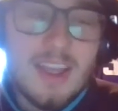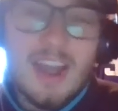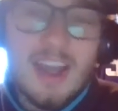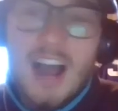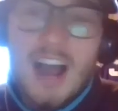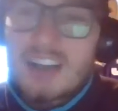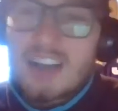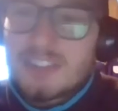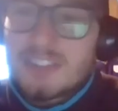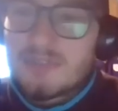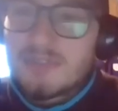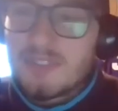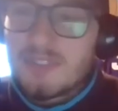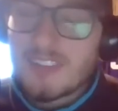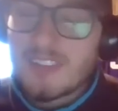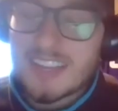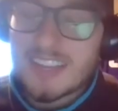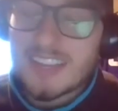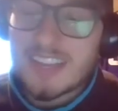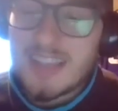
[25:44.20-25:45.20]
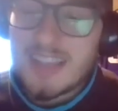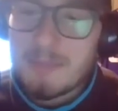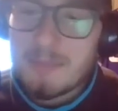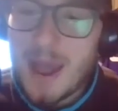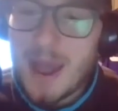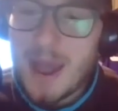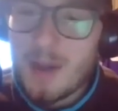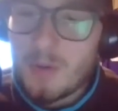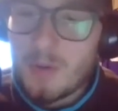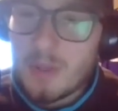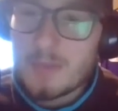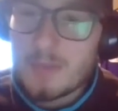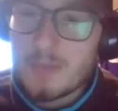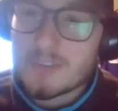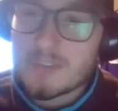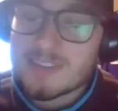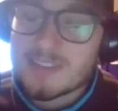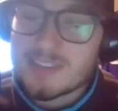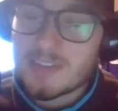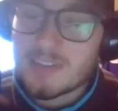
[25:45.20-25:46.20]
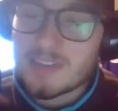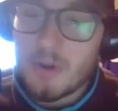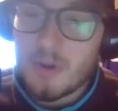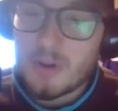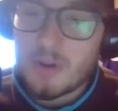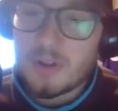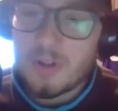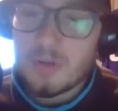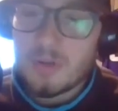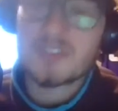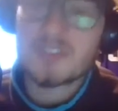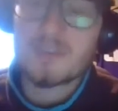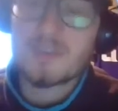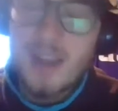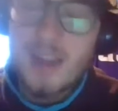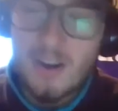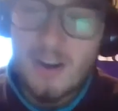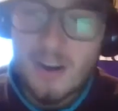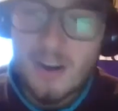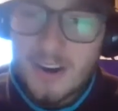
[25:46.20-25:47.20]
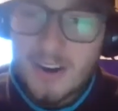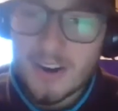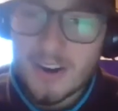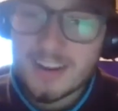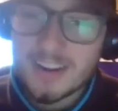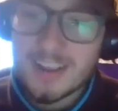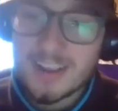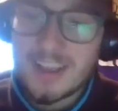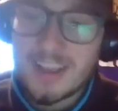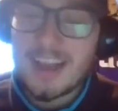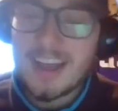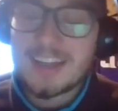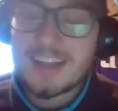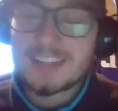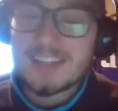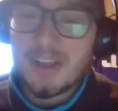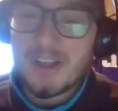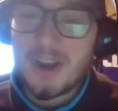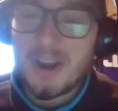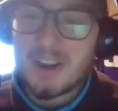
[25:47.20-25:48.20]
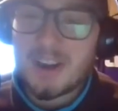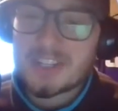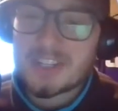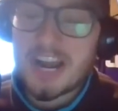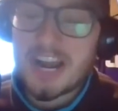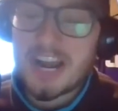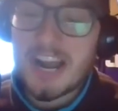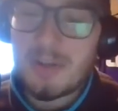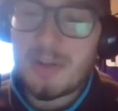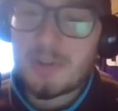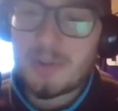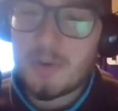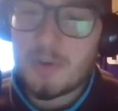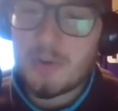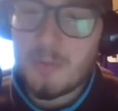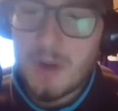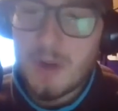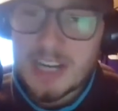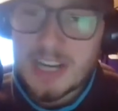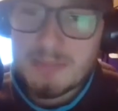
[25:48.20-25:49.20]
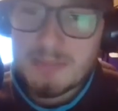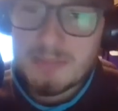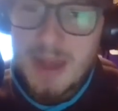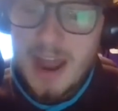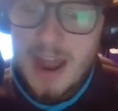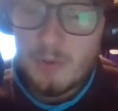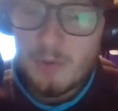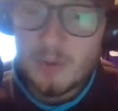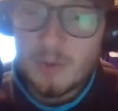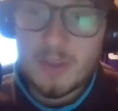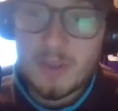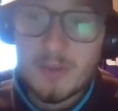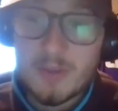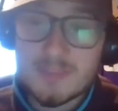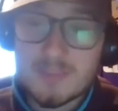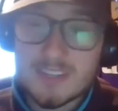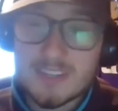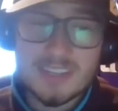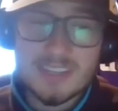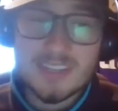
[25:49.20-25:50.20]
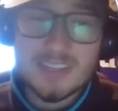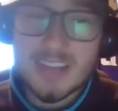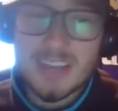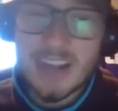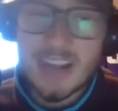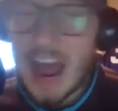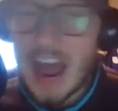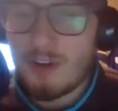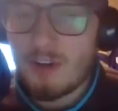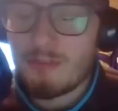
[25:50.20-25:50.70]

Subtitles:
I just feel like Pat Williams is so close to my heart. As a young child who watched Pat Williams, seeing how